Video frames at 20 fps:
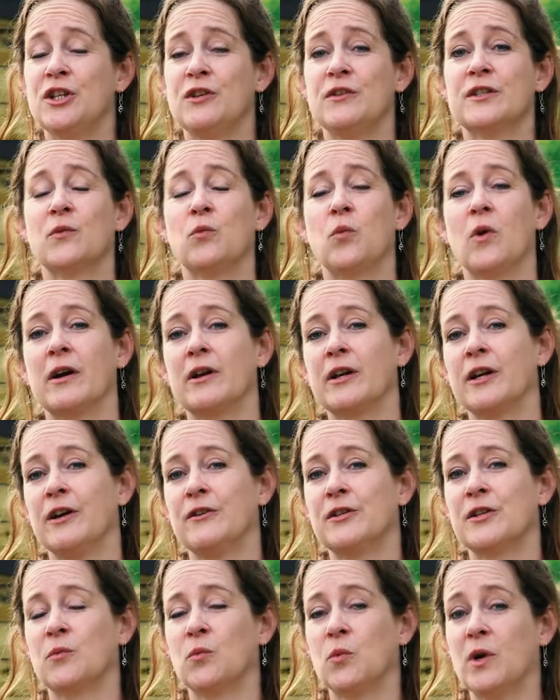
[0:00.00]
use the 1
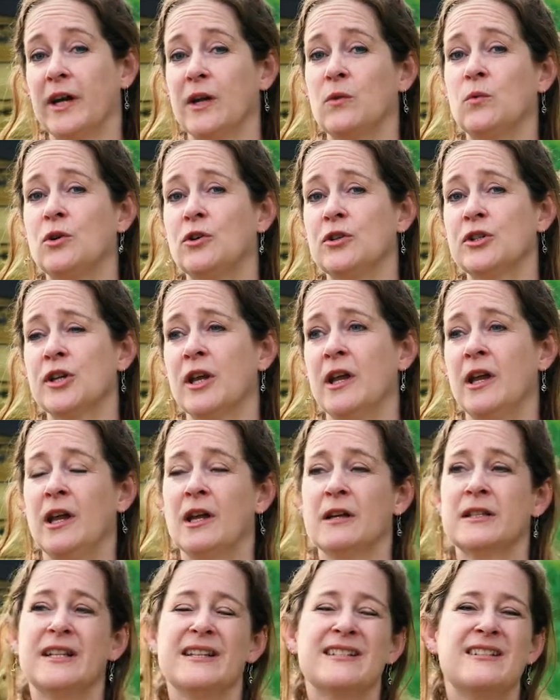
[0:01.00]
coat of the whitewash
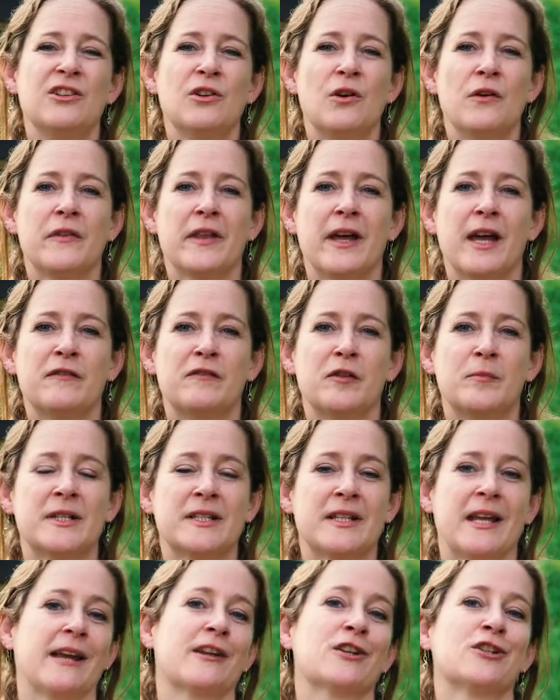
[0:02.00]
because it's not there for
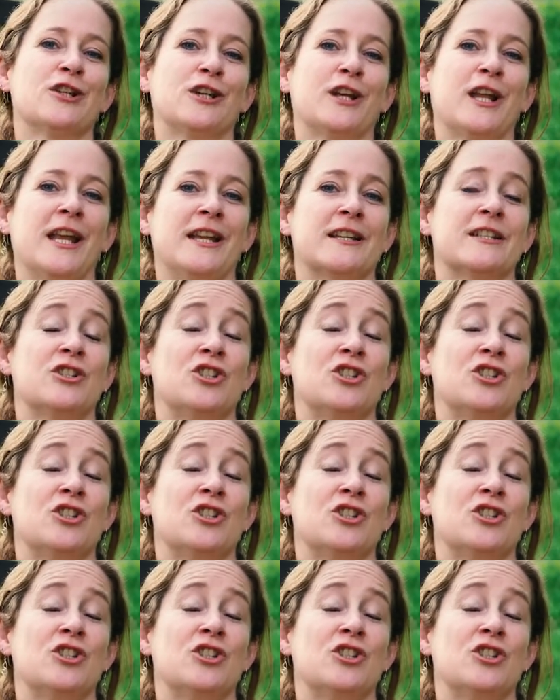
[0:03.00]
protection, it's